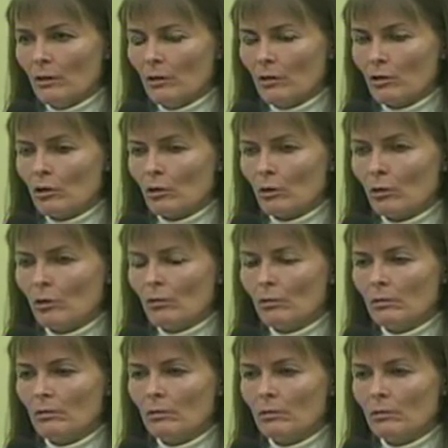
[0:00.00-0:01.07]
So
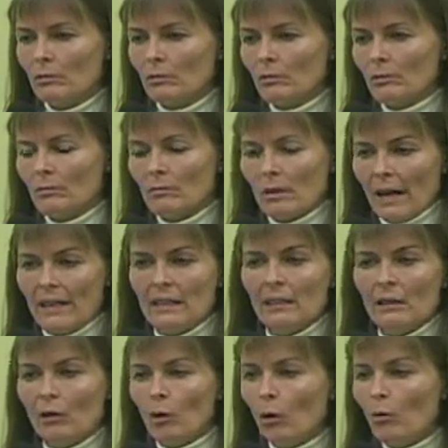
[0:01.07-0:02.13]
I
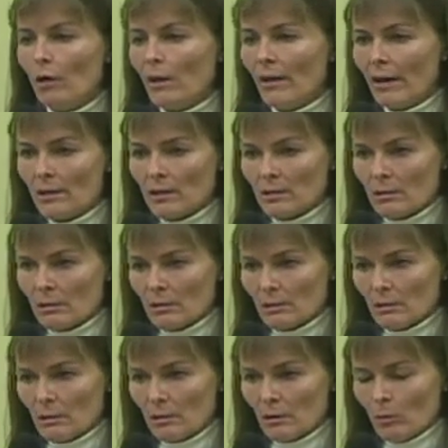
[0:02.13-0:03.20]
didn't know that that's
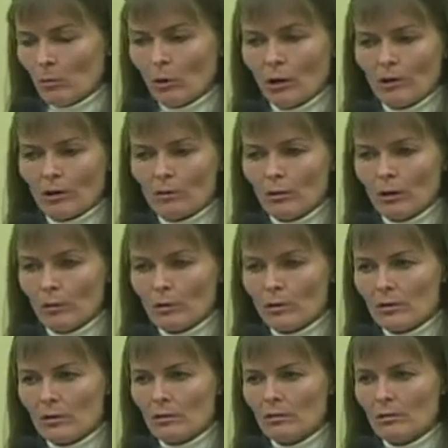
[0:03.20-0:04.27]
part of what
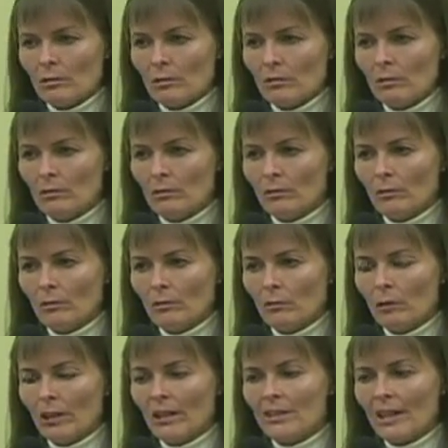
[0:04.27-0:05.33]
was
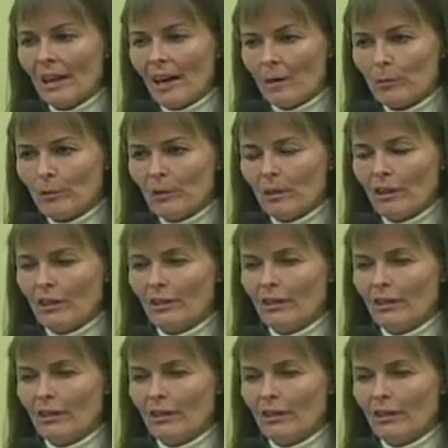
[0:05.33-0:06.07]
wanting to happen there.